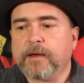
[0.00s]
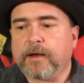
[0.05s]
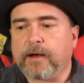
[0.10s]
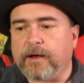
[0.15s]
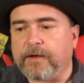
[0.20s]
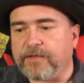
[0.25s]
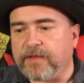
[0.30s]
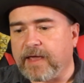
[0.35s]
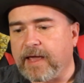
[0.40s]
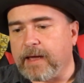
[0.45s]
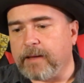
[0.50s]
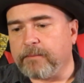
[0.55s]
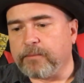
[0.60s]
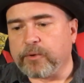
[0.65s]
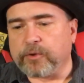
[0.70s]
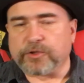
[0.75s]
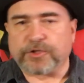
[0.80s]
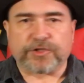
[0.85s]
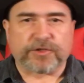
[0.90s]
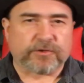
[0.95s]
The
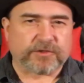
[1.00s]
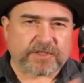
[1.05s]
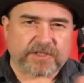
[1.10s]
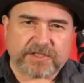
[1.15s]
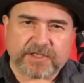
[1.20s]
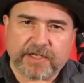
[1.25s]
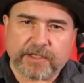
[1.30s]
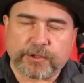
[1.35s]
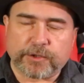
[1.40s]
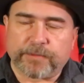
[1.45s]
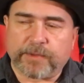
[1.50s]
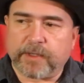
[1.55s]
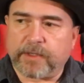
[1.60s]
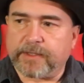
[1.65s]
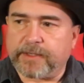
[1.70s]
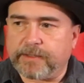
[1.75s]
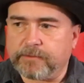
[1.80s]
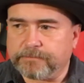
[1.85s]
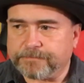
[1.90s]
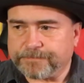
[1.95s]
ambush, there's a siege
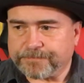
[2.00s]
ability.